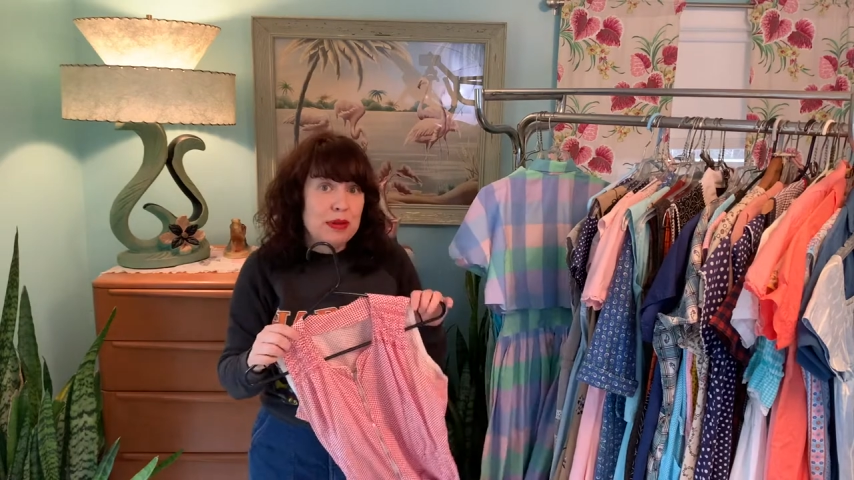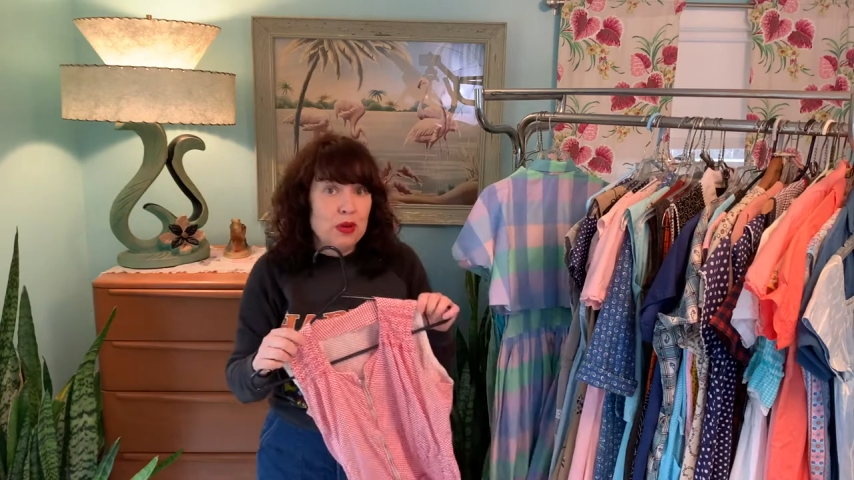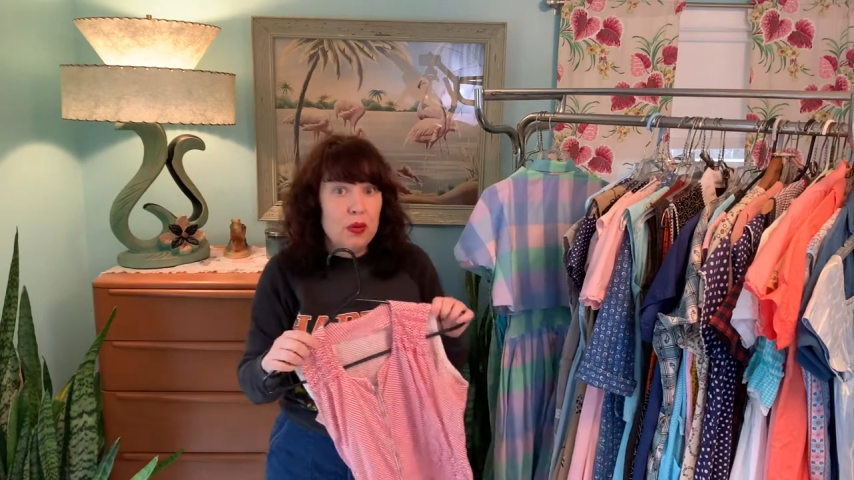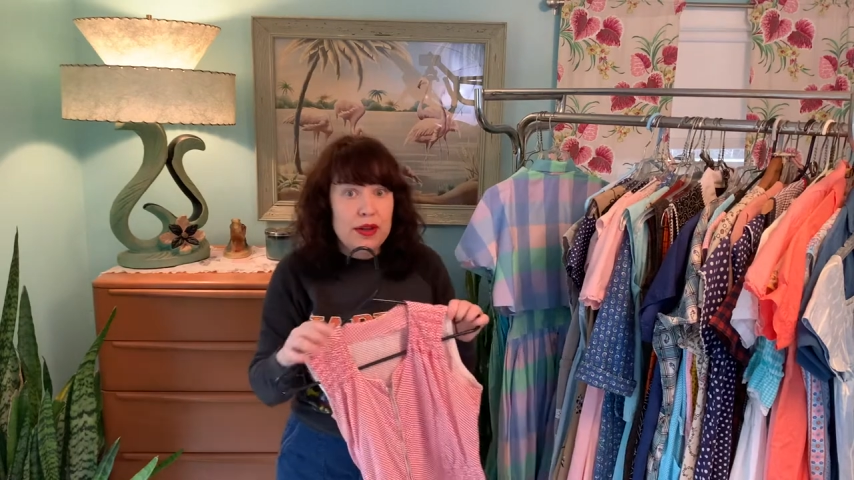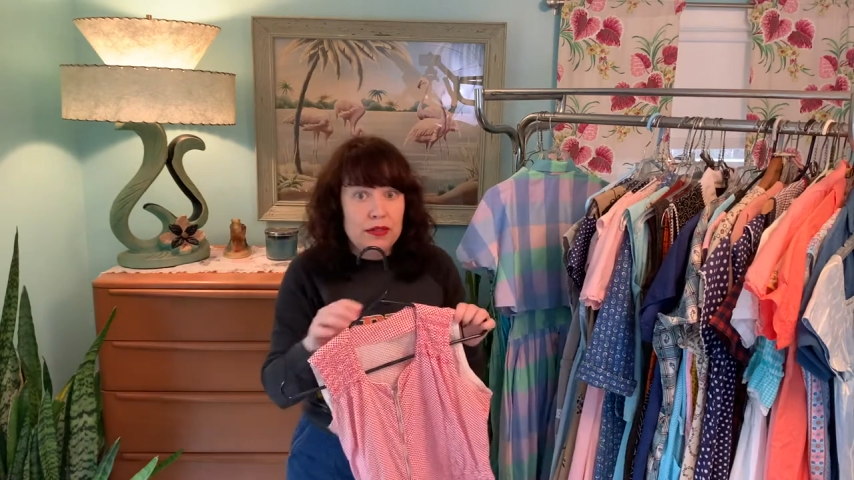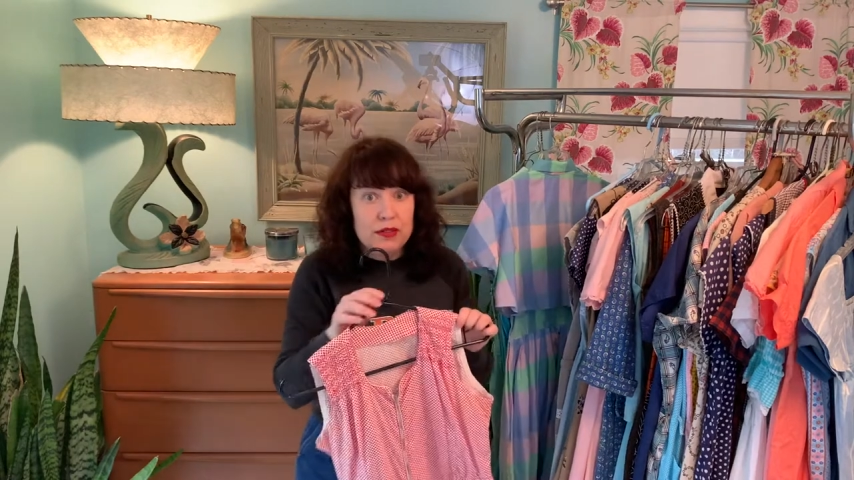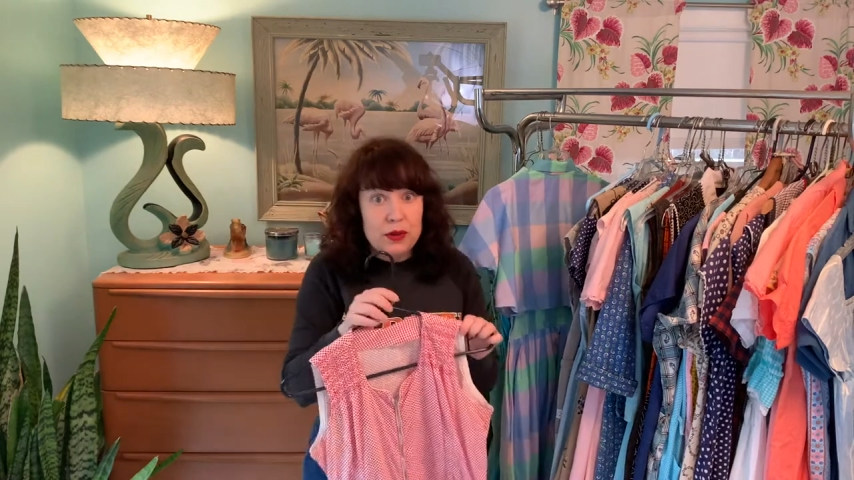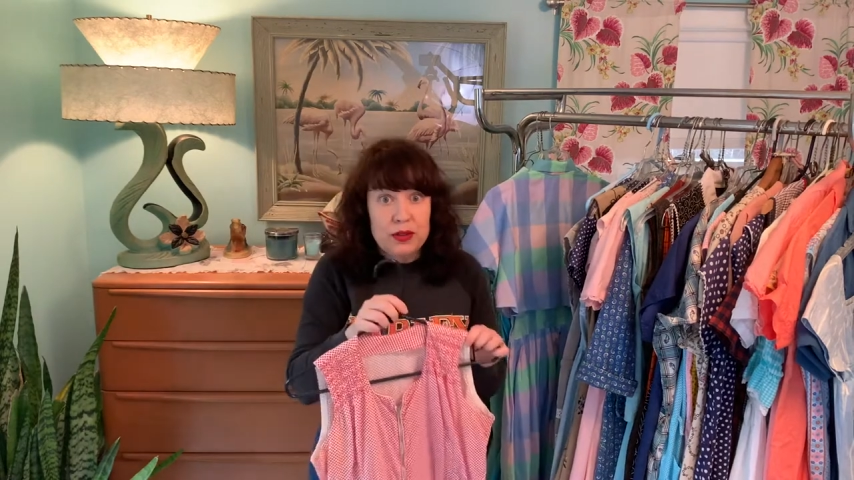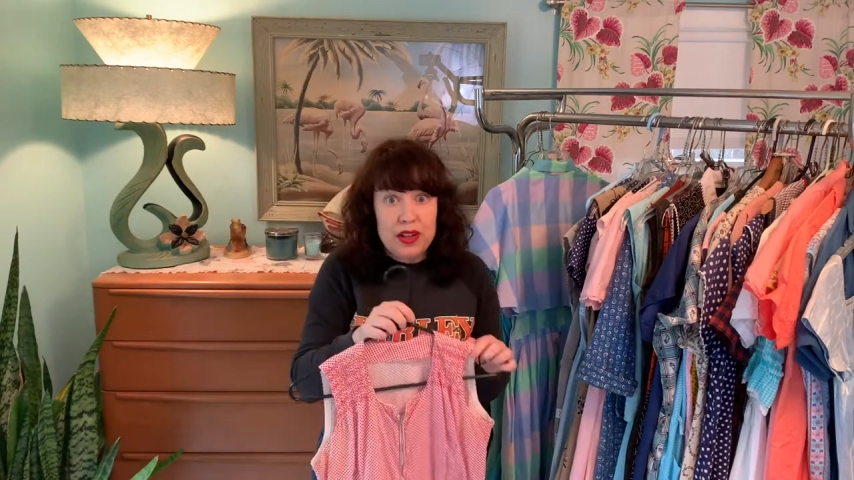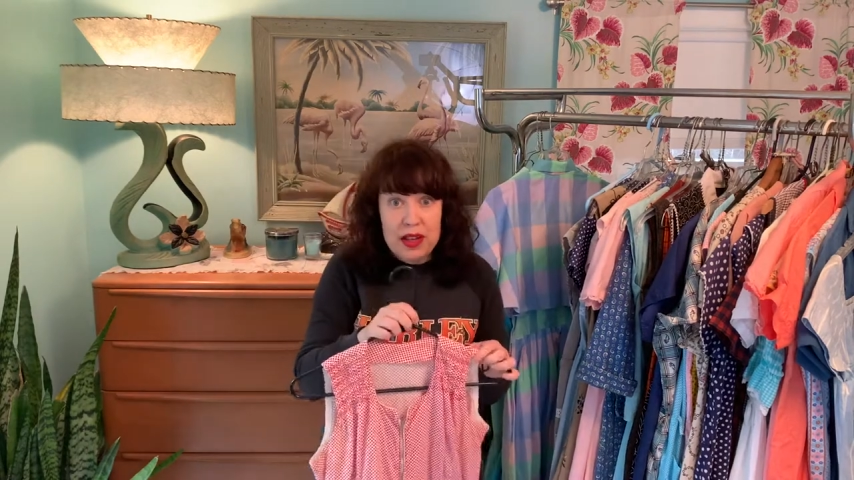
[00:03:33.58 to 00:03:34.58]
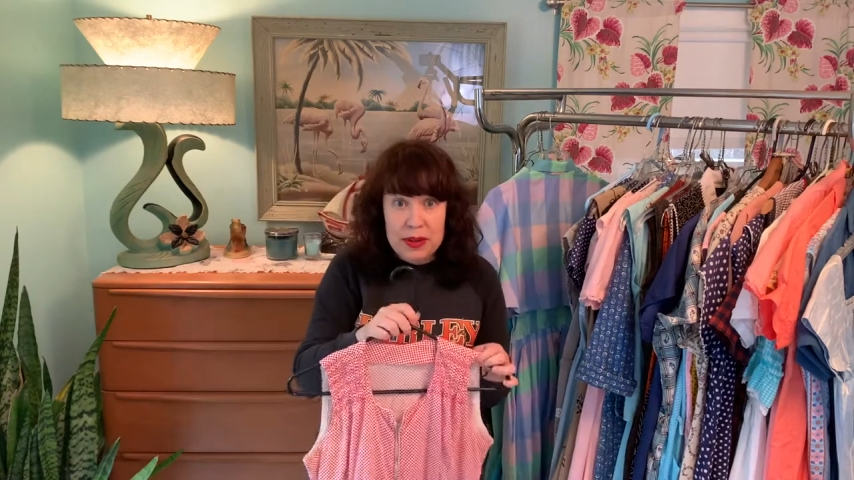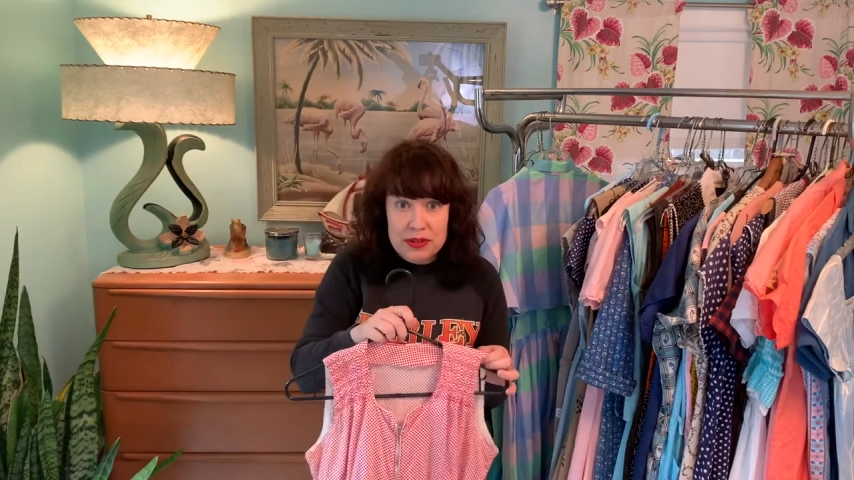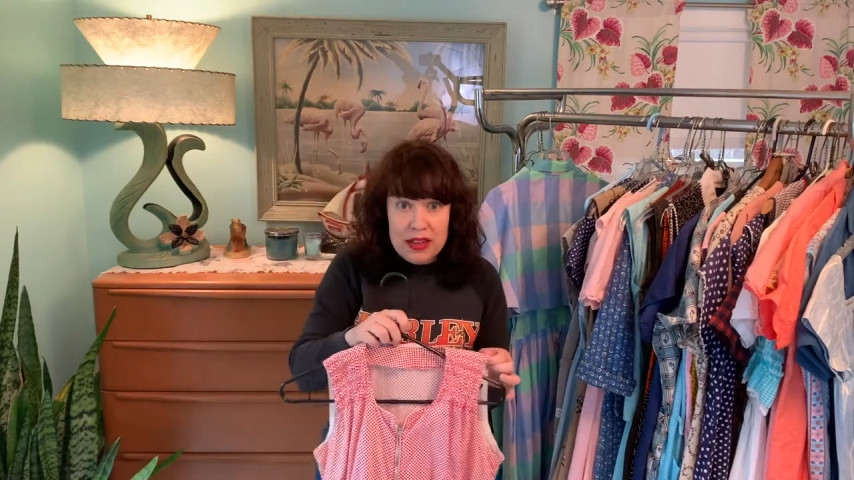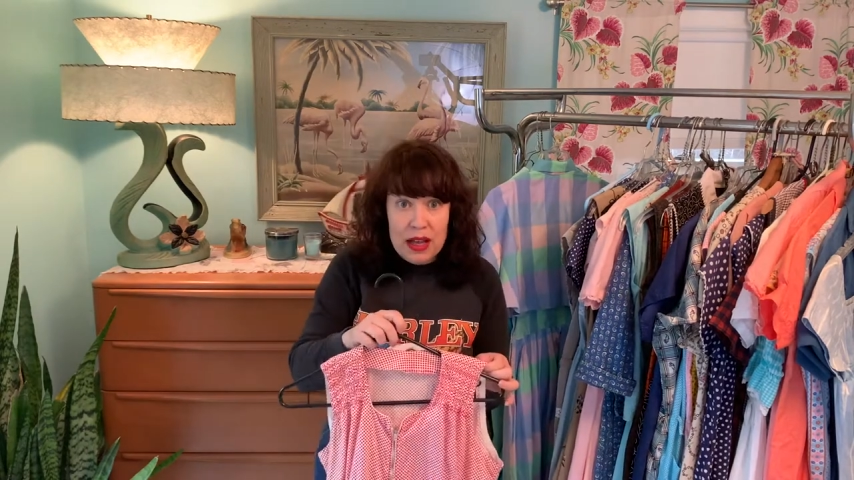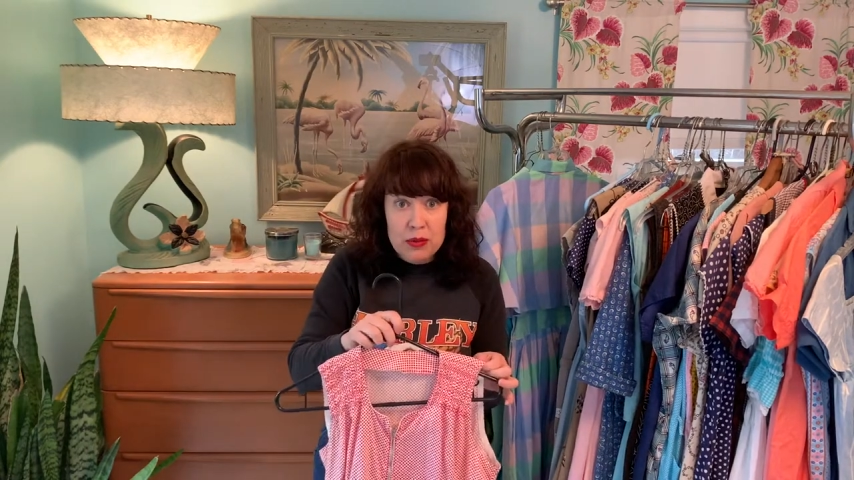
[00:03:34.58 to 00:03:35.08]
quite a few times
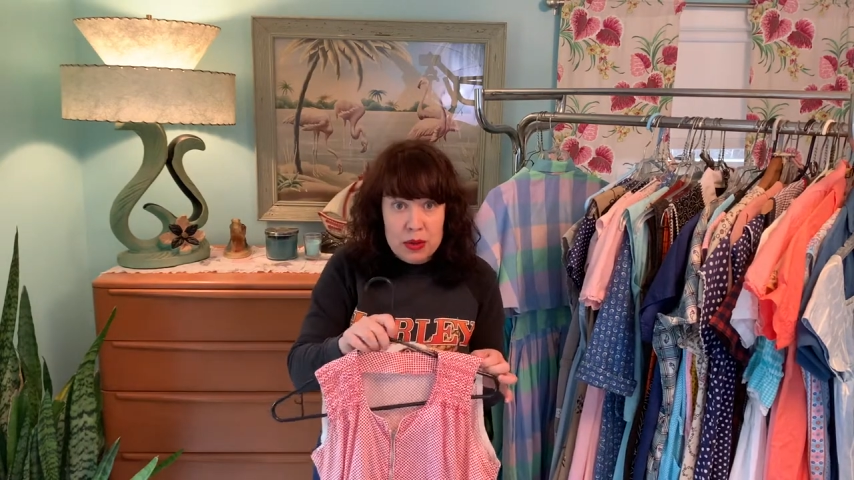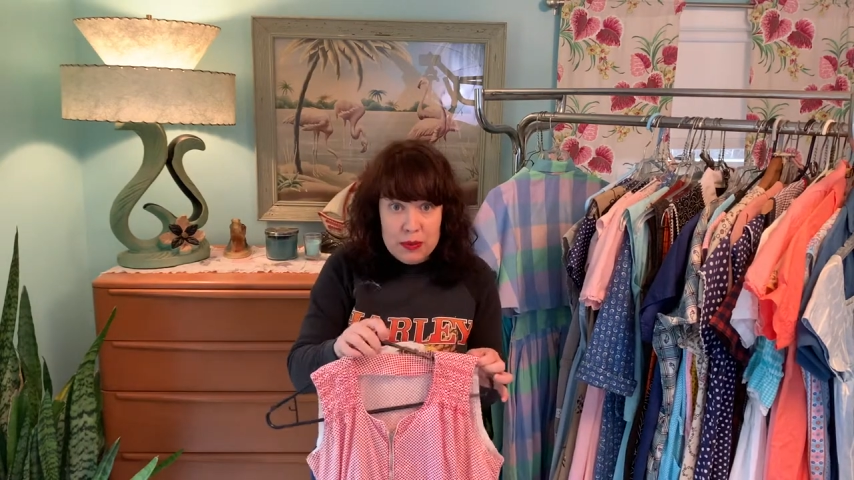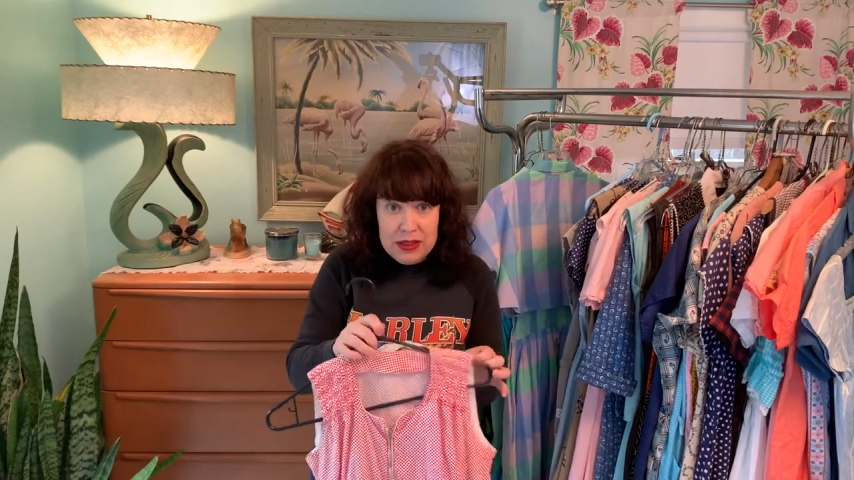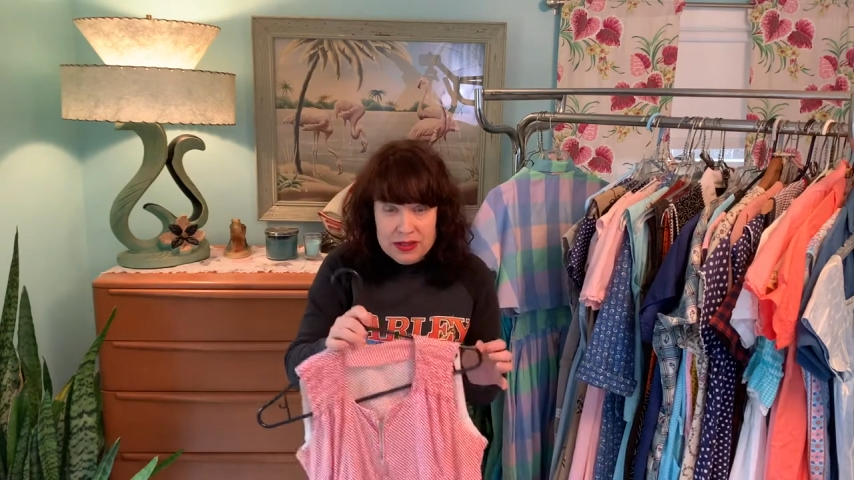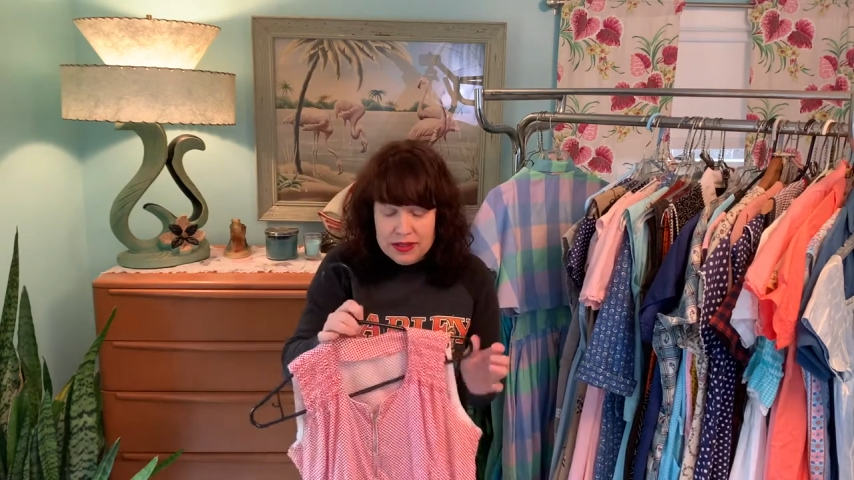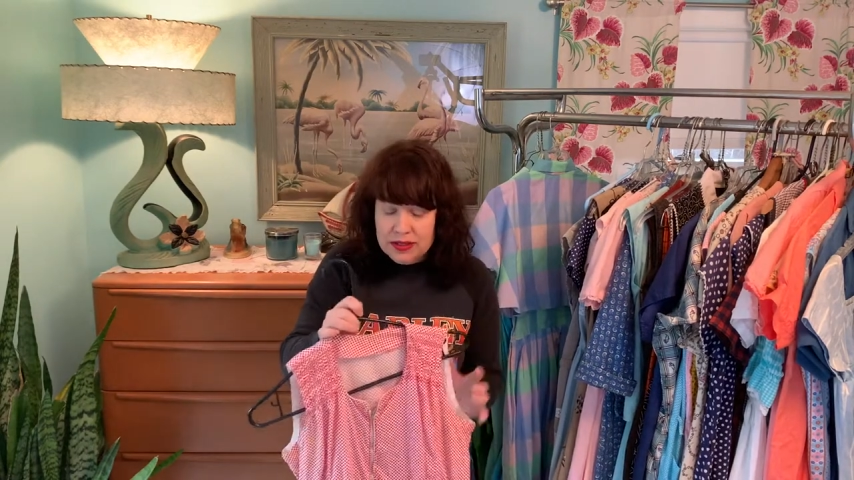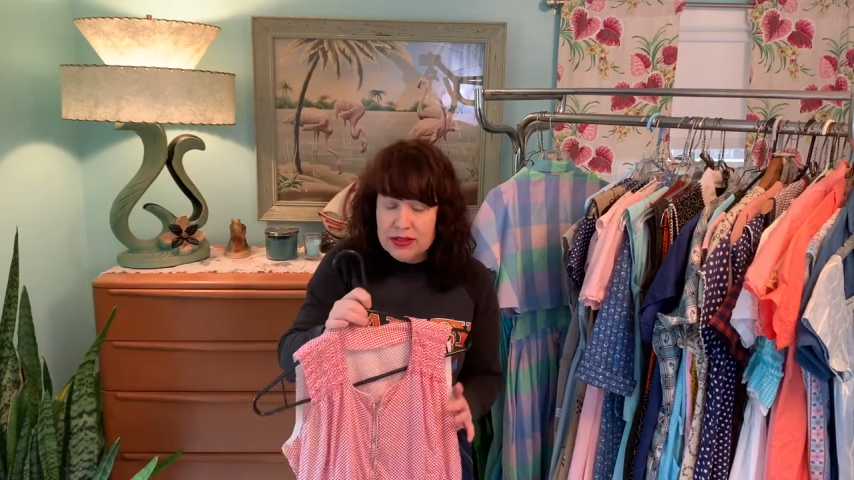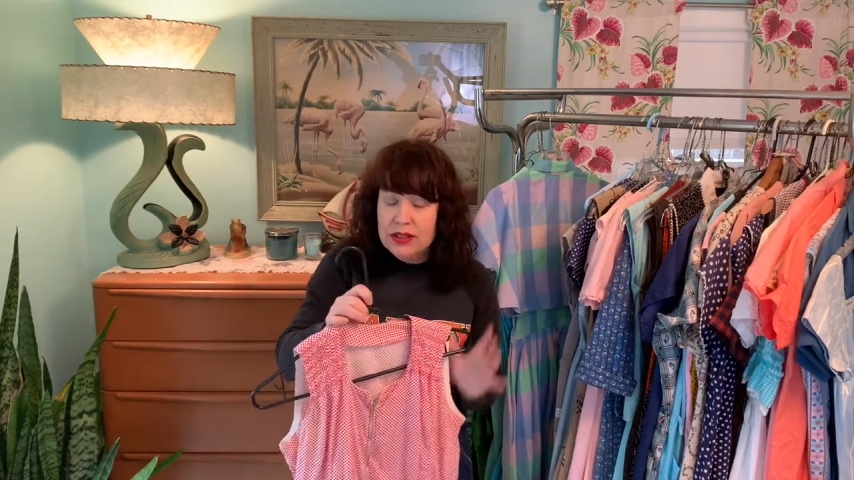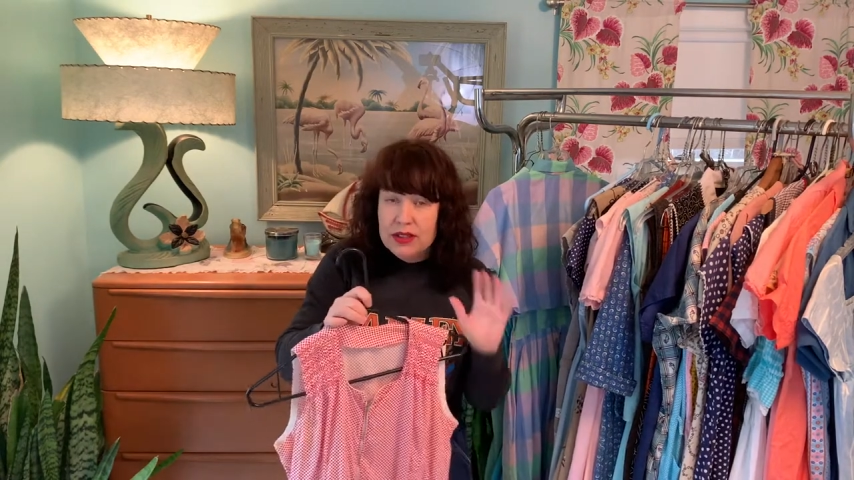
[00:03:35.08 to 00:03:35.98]
now with pieces